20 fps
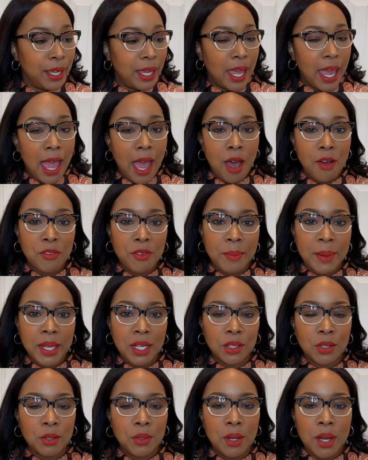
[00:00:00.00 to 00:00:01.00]

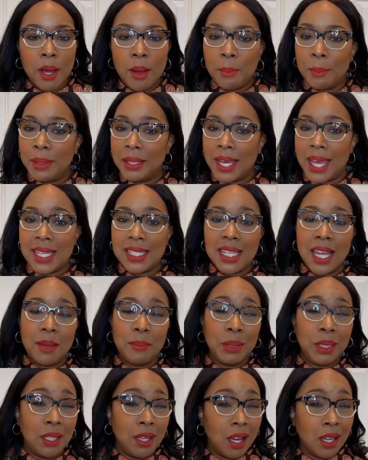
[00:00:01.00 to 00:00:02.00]
alphabetical, but that's not
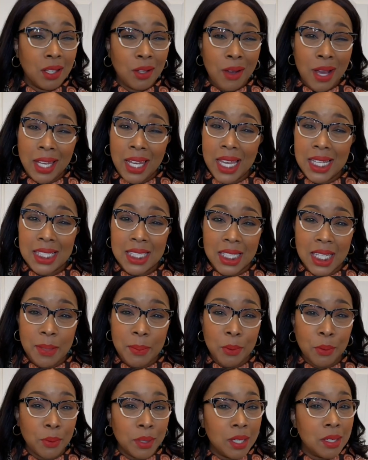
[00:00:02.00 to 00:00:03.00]
me. Y'all know I like to keep
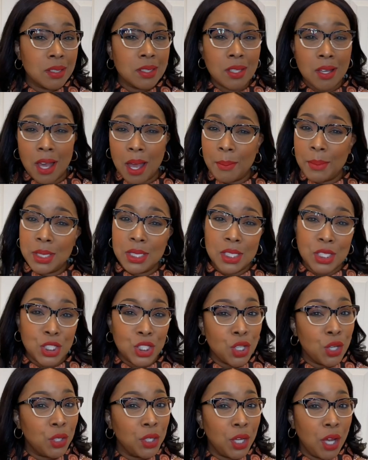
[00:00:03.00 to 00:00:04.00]
it real, so I'm gonna just
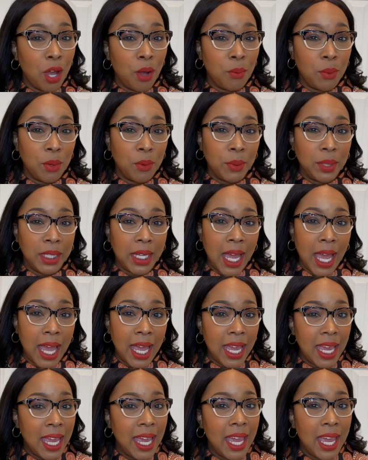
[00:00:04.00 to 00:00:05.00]
show y'all what we got
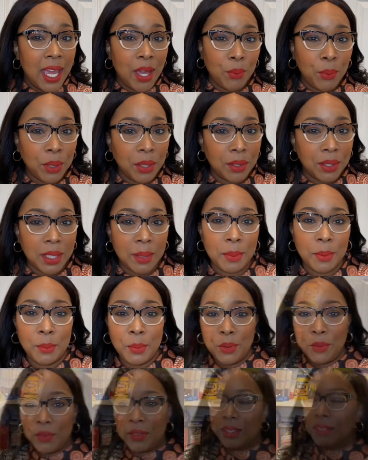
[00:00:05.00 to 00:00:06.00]
and we're gonna keep it
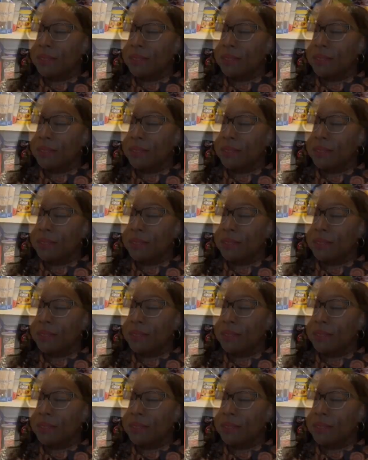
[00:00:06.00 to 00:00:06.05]
moving.